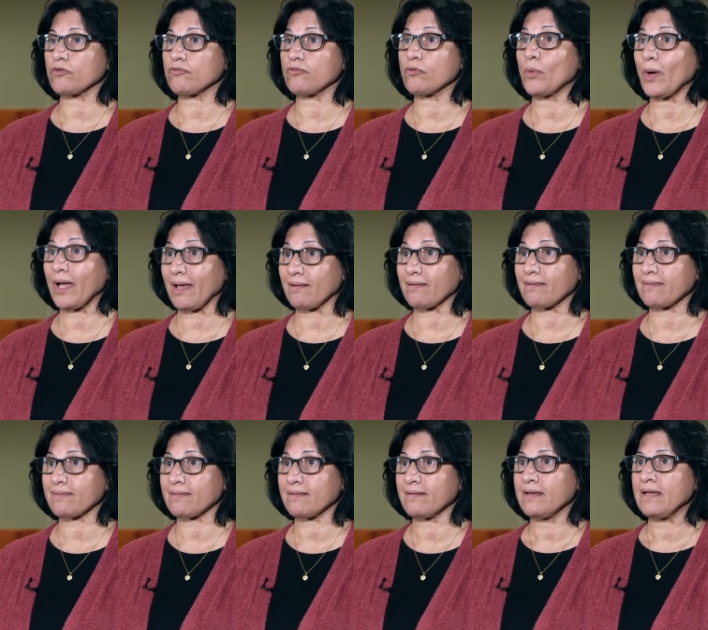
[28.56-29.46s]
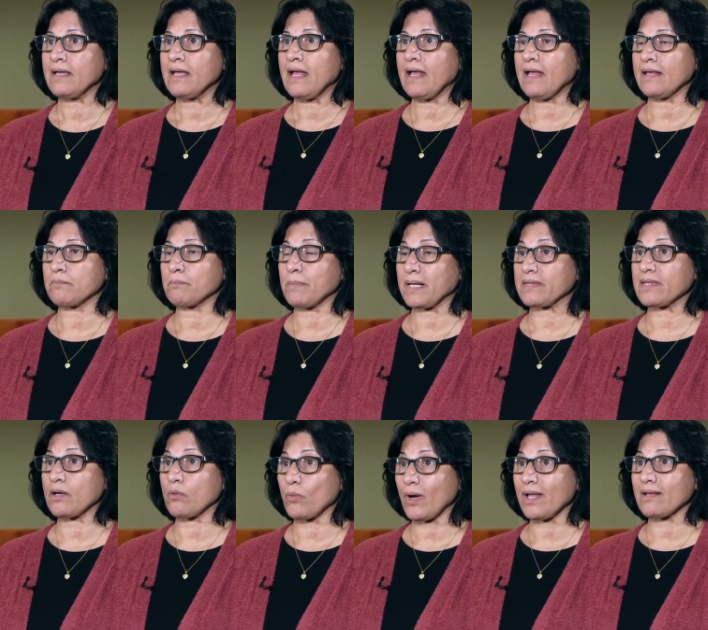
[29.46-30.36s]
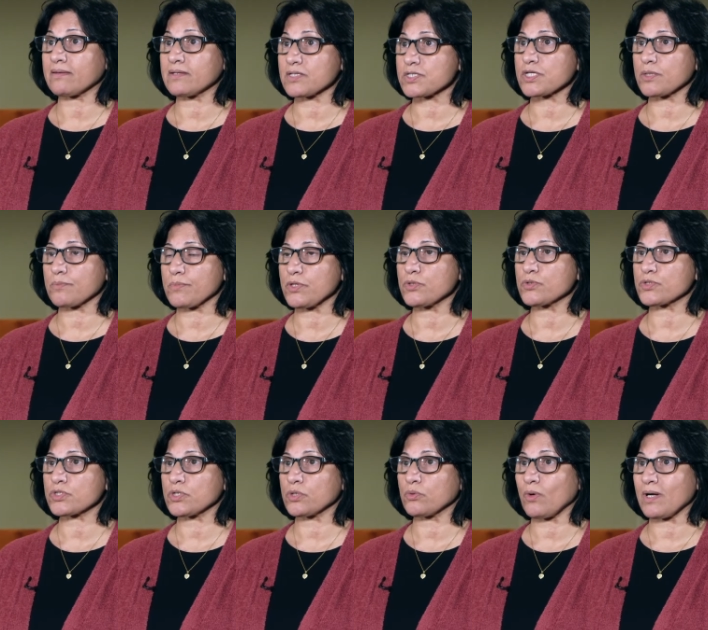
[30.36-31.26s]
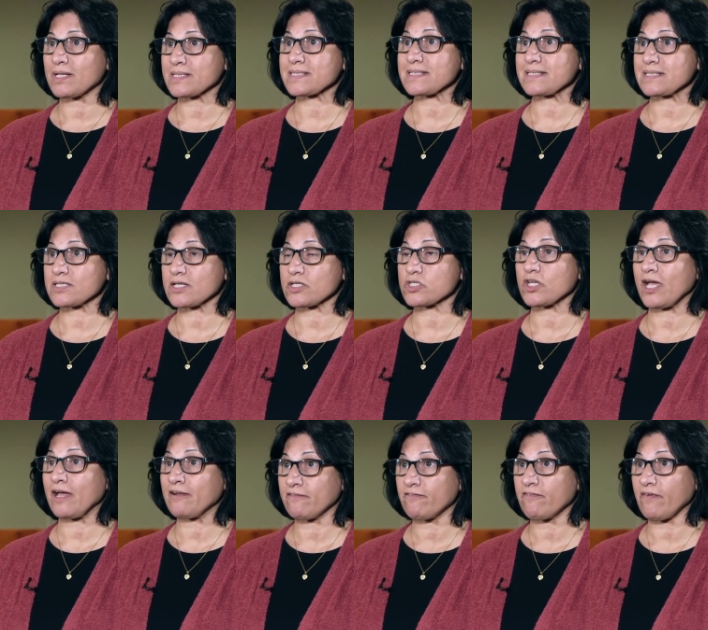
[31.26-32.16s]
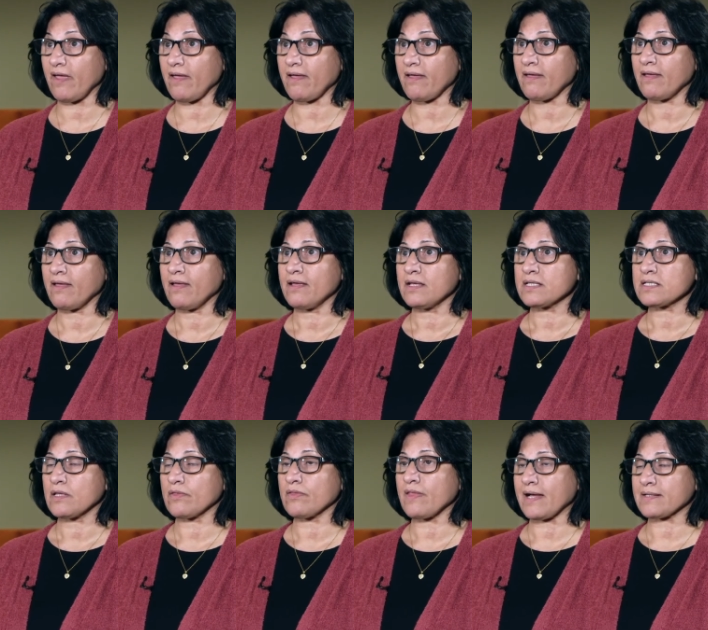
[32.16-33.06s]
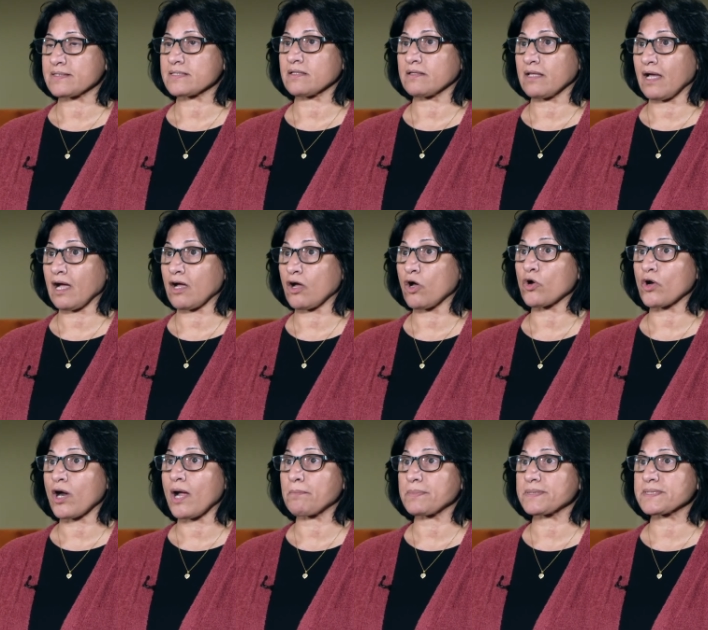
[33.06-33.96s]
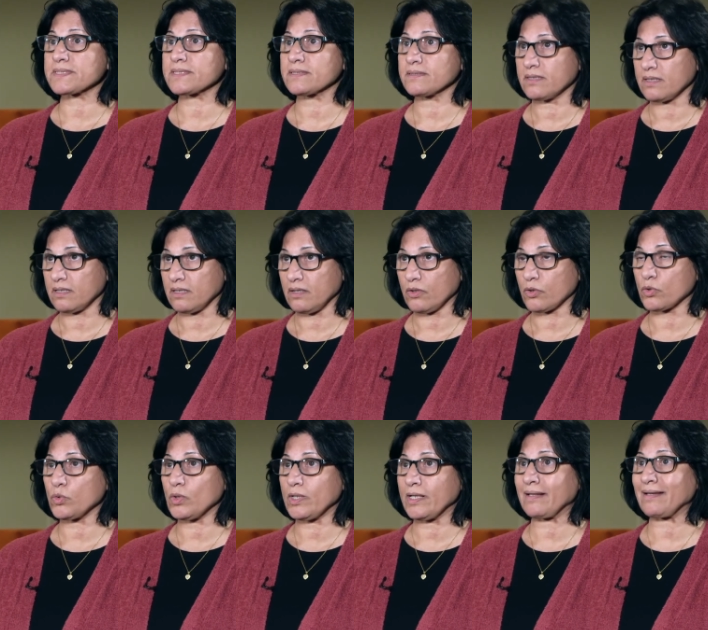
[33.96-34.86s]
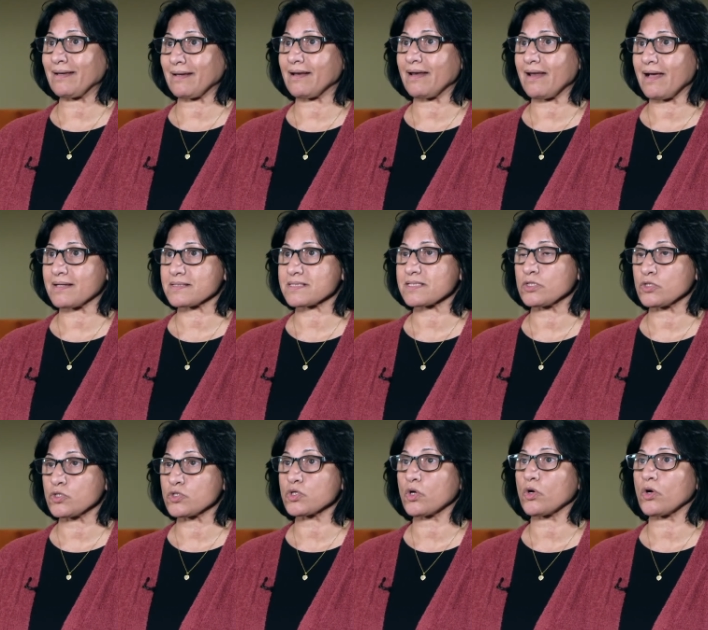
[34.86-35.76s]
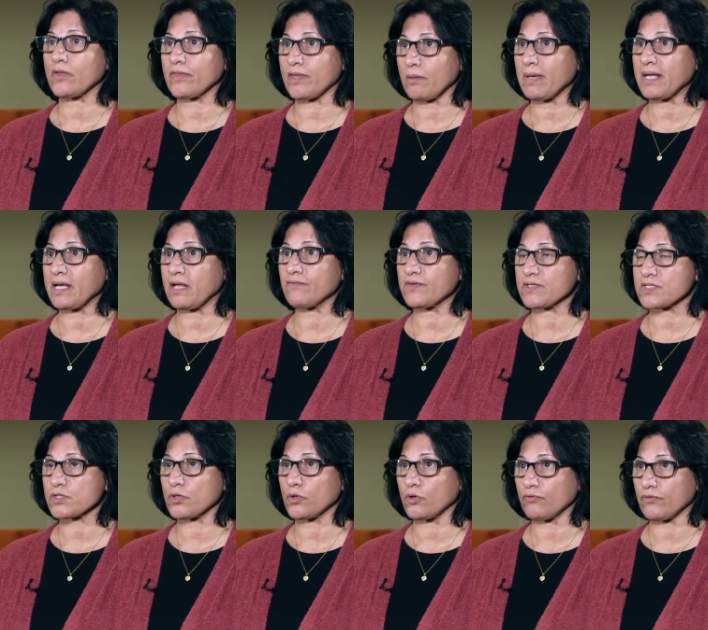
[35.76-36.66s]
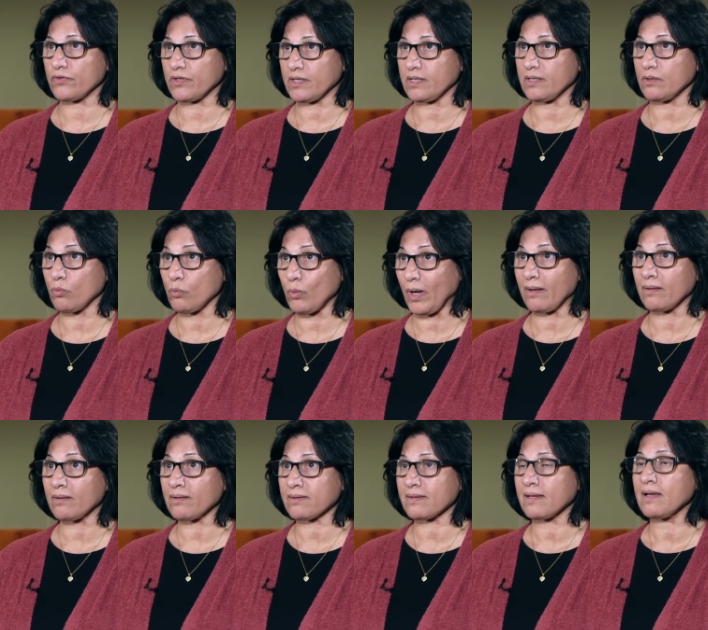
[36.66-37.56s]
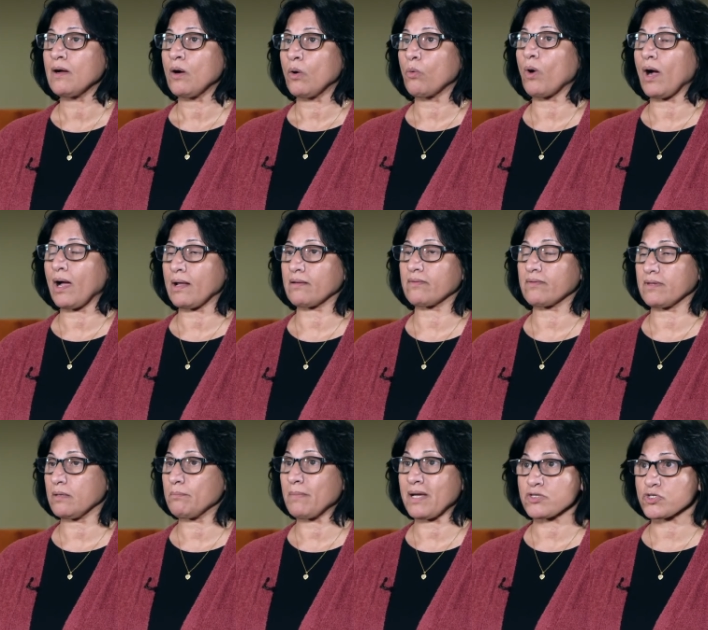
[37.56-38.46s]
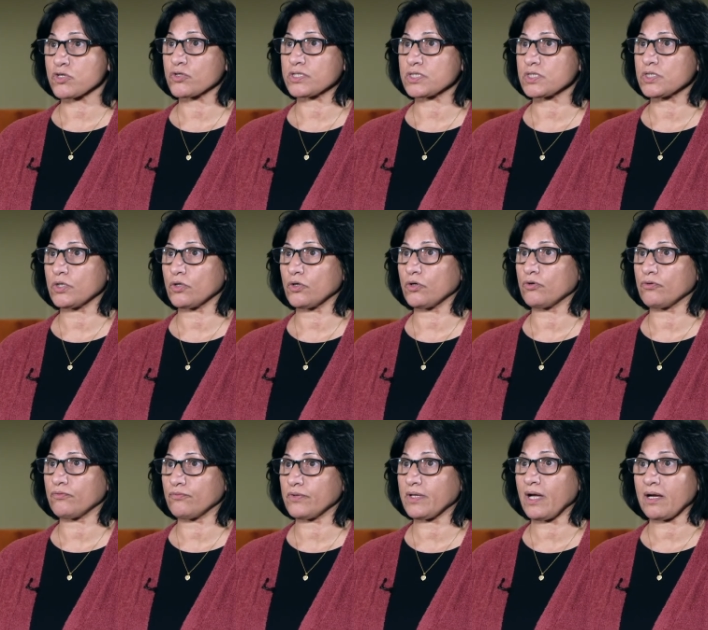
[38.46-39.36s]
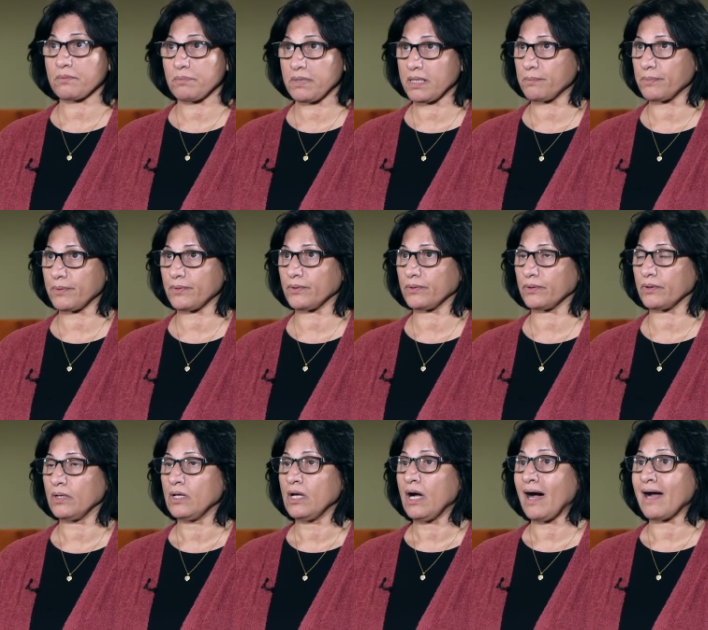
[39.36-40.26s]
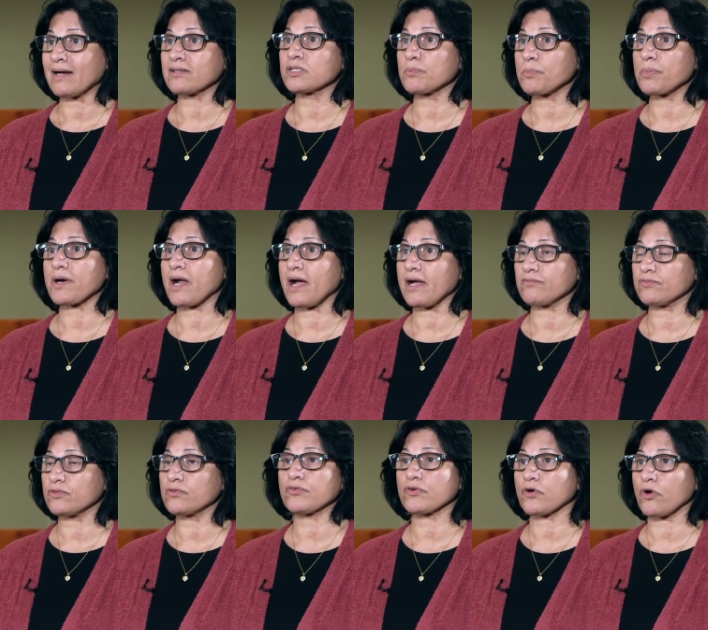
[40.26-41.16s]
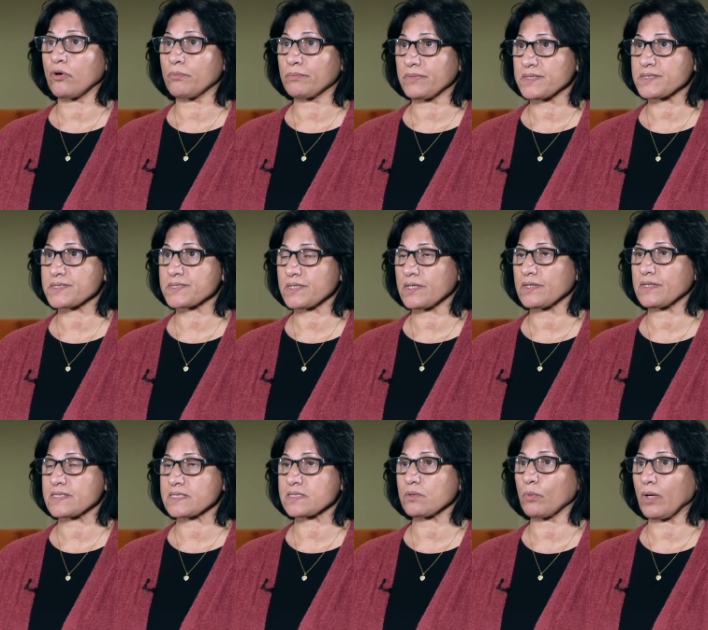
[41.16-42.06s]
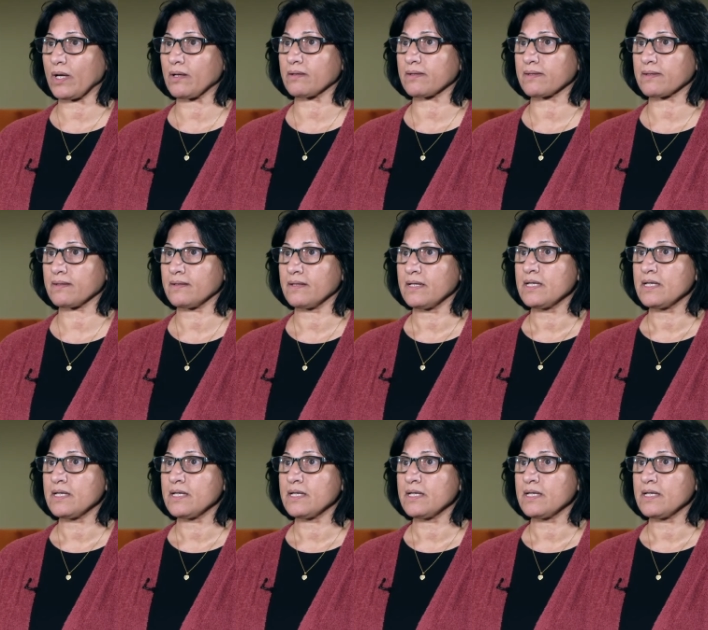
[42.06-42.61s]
of wealth, but the wealth distribution was such unfair that a corrupt ruling class enjoy the benefits of the wealth, while the majority of young people are deprived from this wealth.